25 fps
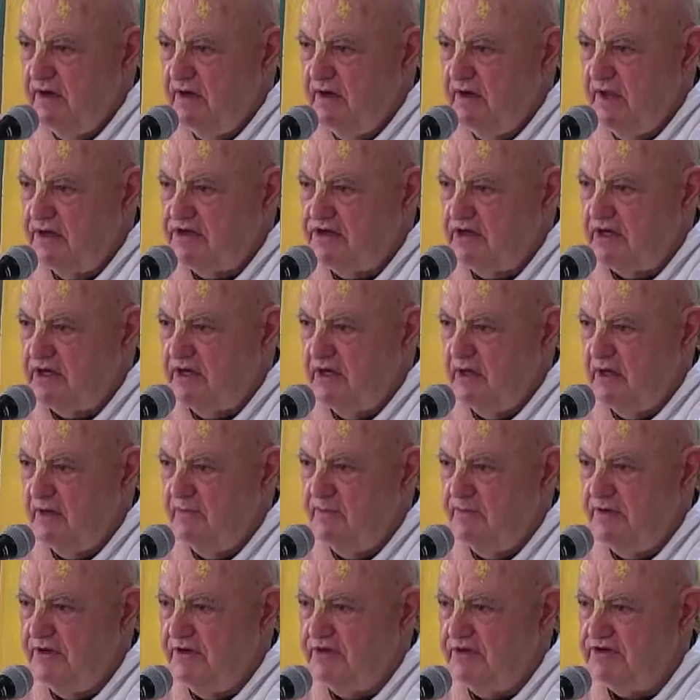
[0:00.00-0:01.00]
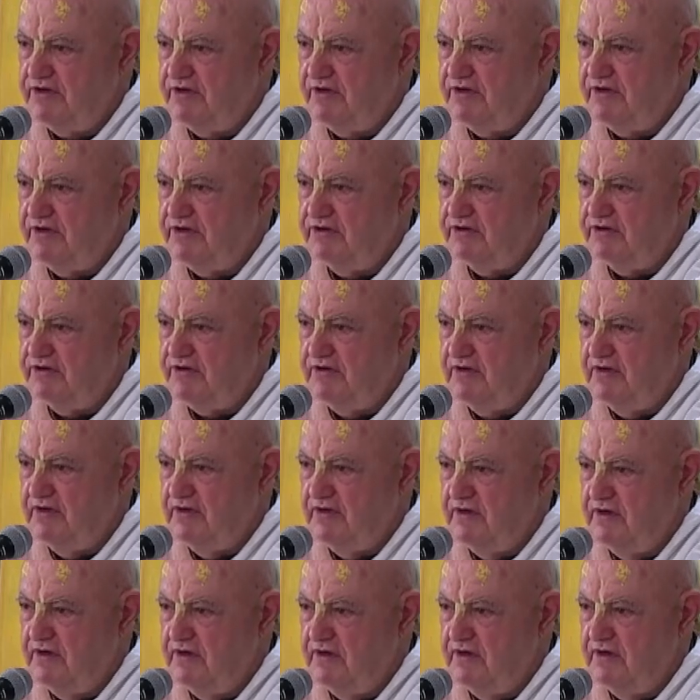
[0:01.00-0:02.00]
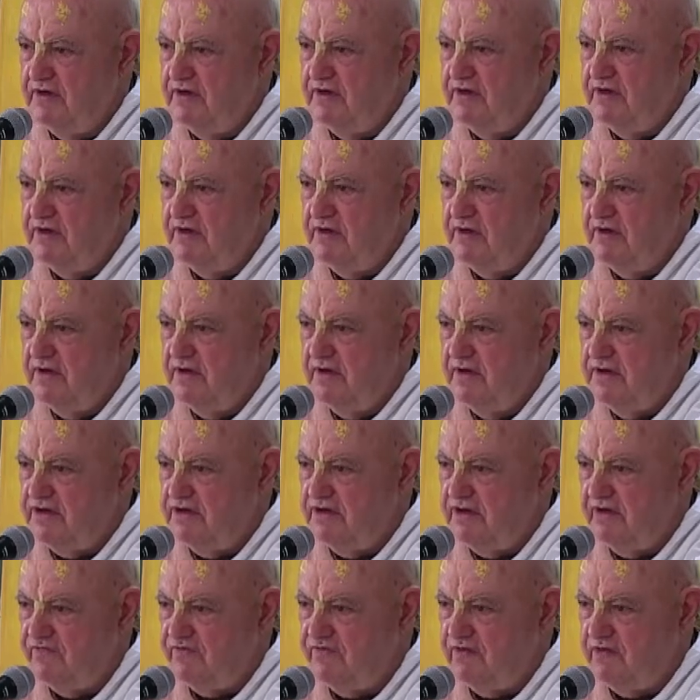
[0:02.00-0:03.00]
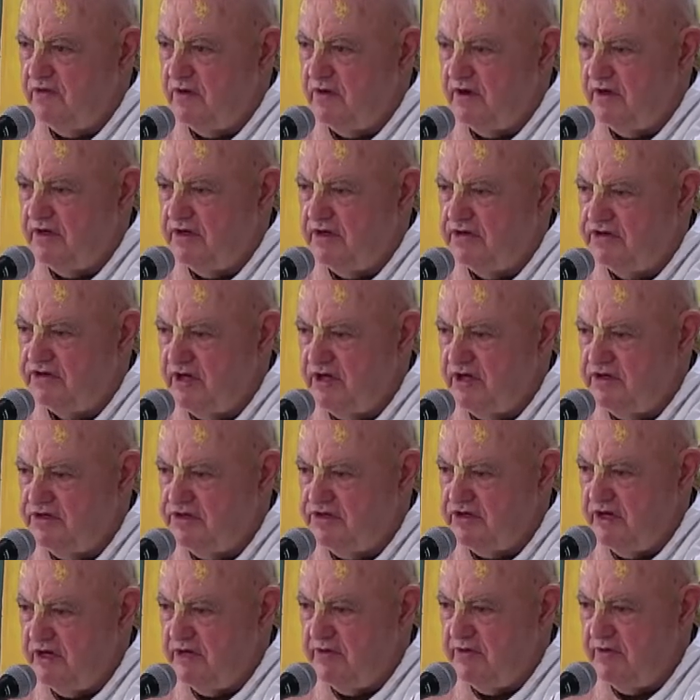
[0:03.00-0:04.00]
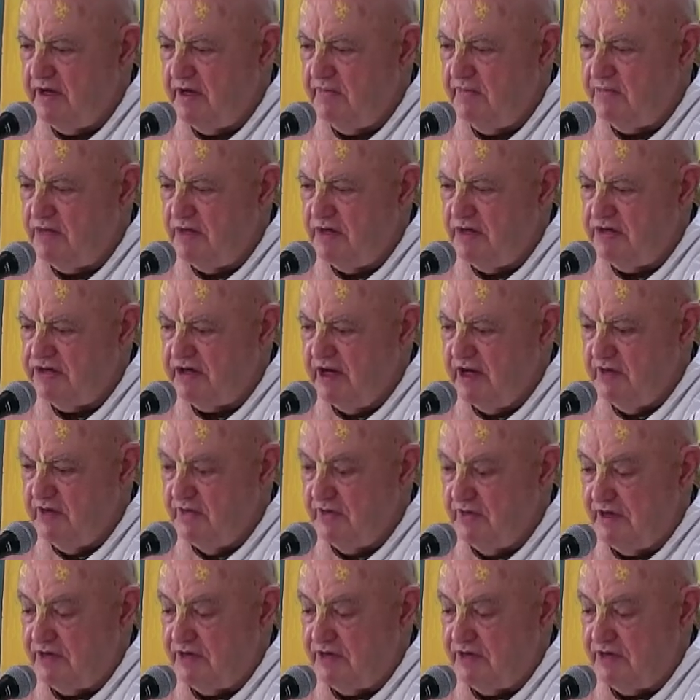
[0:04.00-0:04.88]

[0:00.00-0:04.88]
Knights of Columbus and these these different organizations. Anyway, I preached.